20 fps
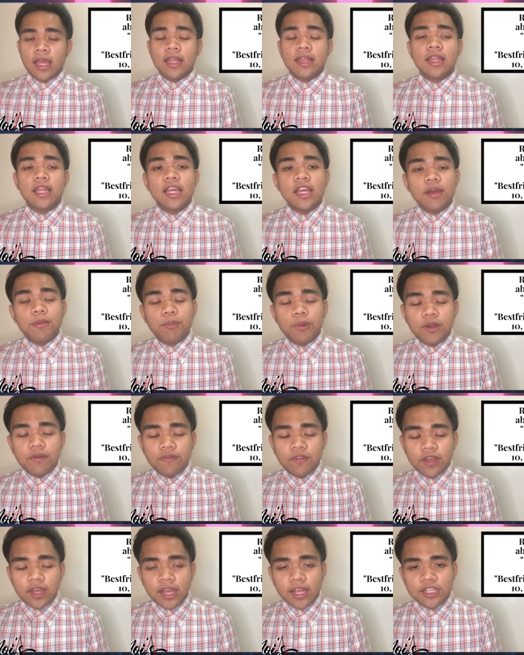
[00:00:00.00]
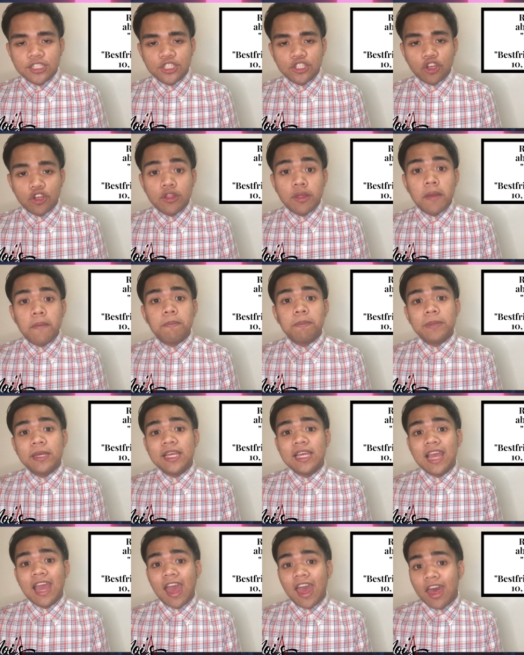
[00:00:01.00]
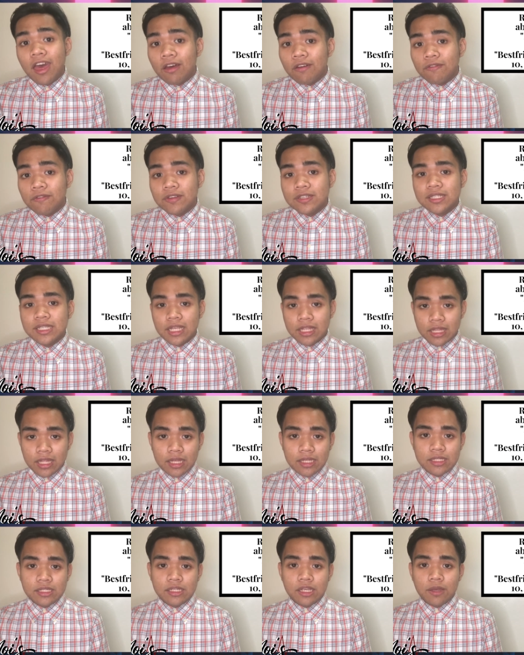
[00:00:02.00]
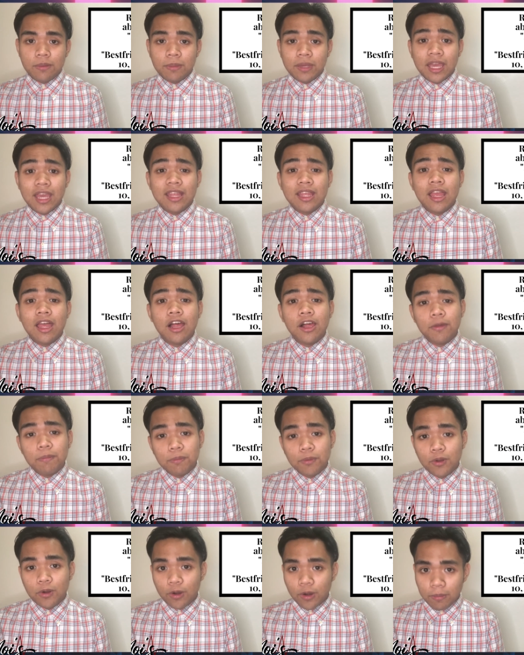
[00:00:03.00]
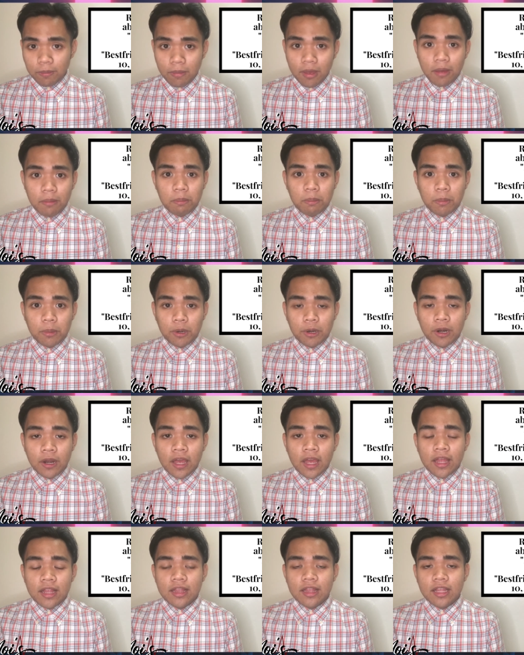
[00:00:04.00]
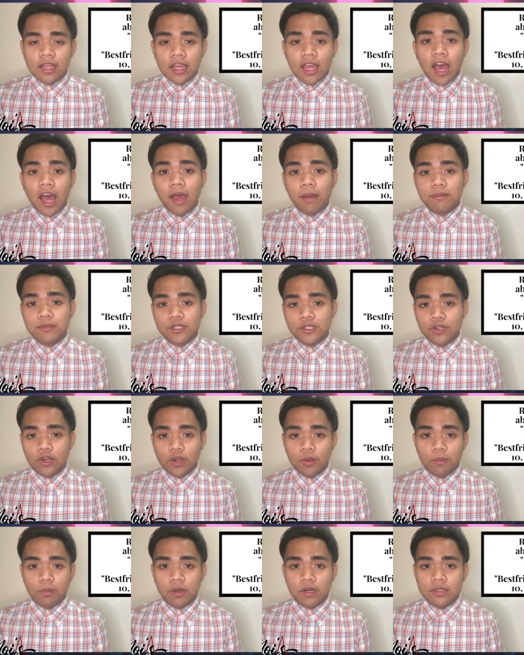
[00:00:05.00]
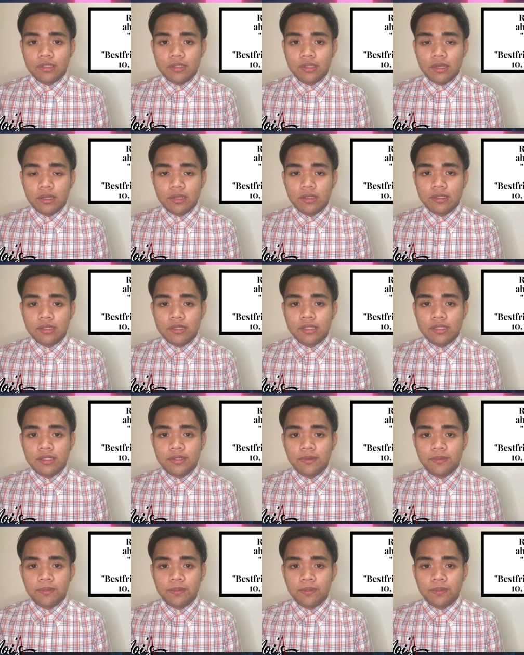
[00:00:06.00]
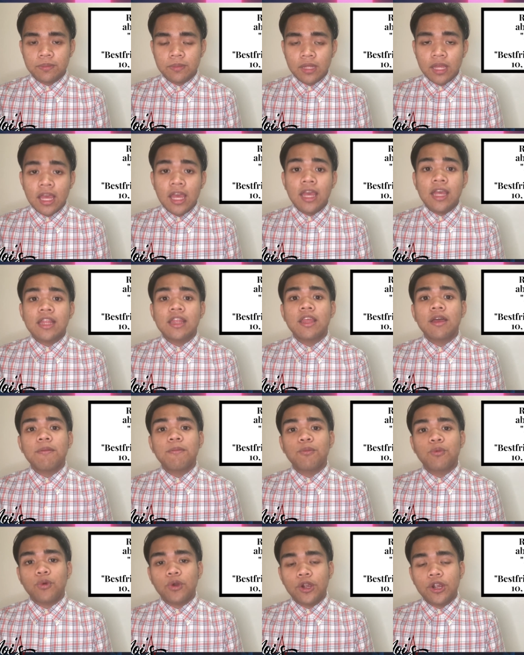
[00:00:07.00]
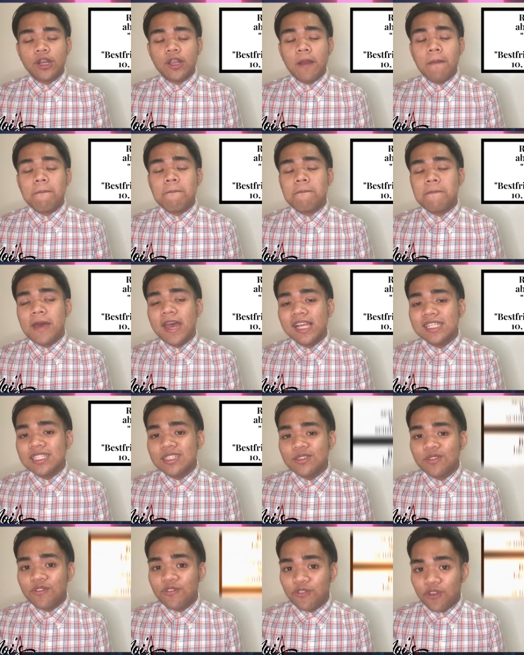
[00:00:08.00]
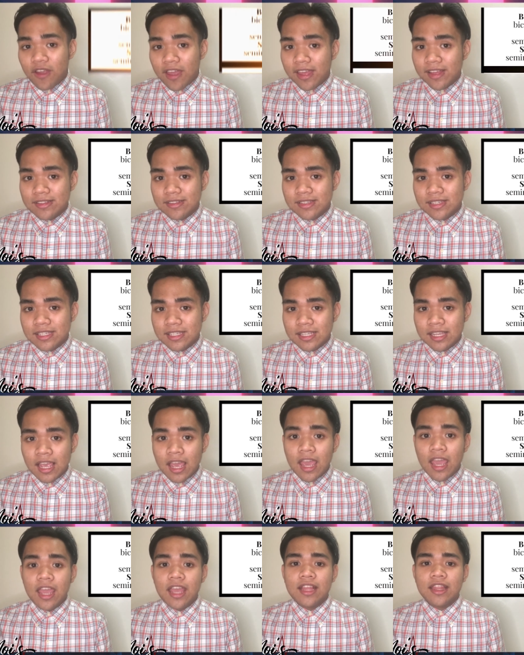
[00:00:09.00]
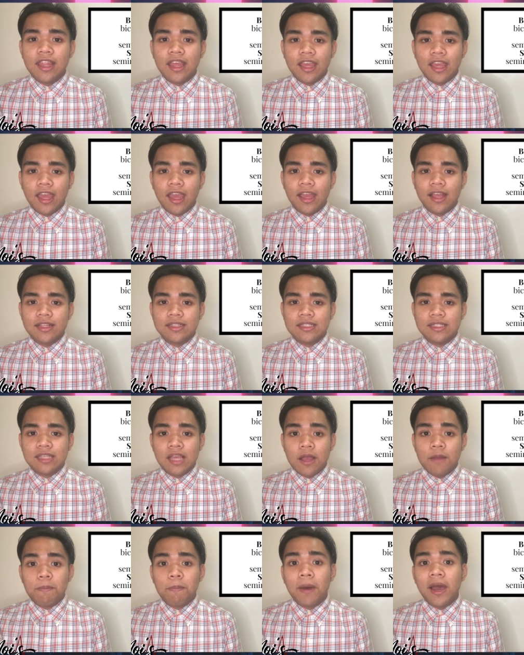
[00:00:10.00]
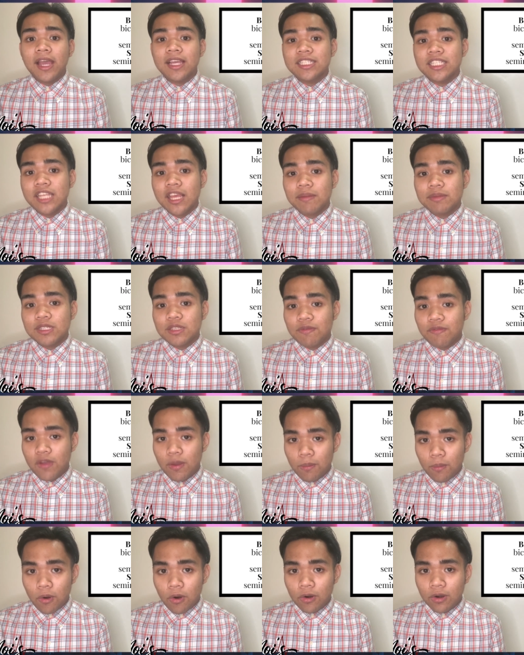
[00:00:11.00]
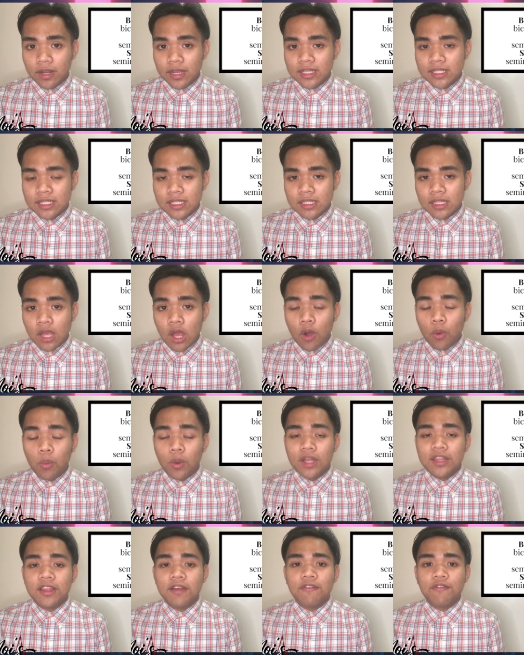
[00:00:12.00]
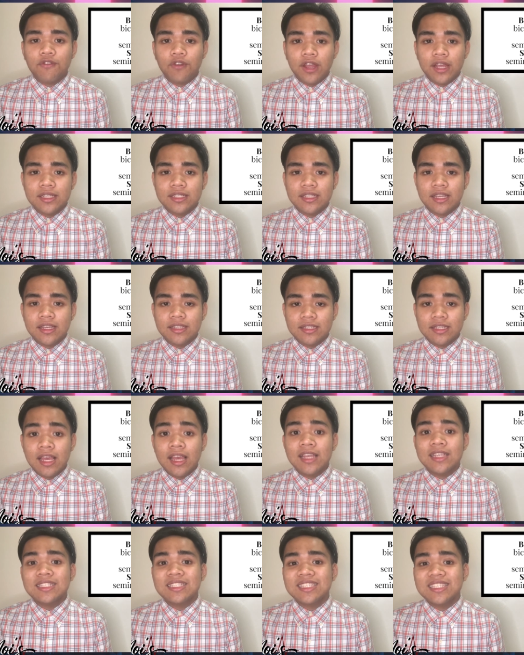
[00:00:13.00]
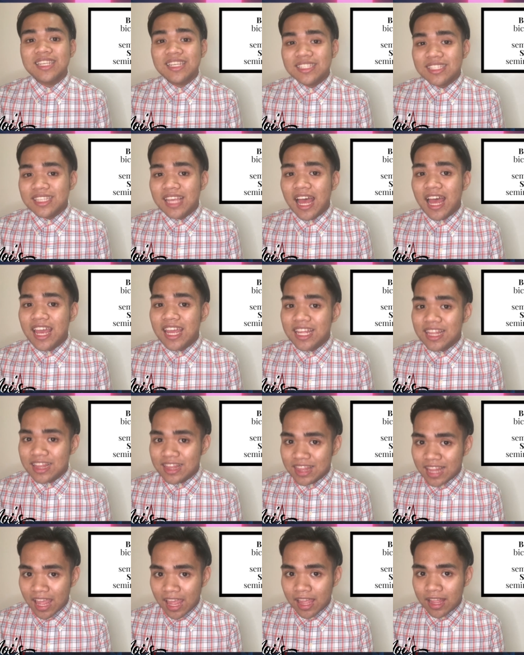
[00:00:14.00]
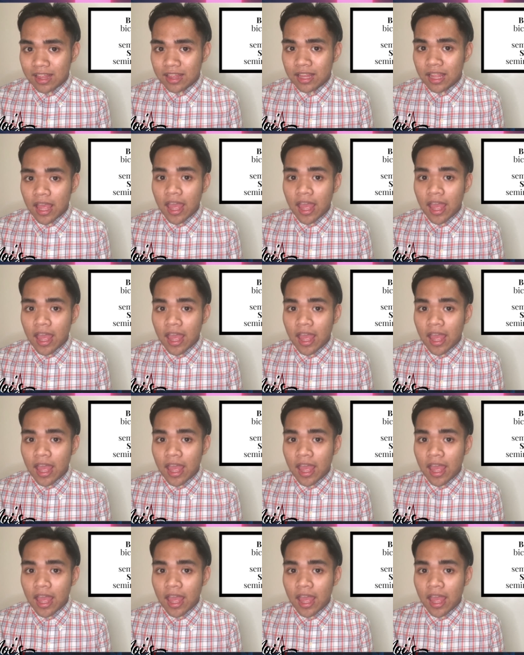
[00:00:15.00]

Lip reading: The abbreviation BF-CTSM can help you remember the hamstring muscles. The word best friends indicates biceps femoris, while the phrases sis ay 10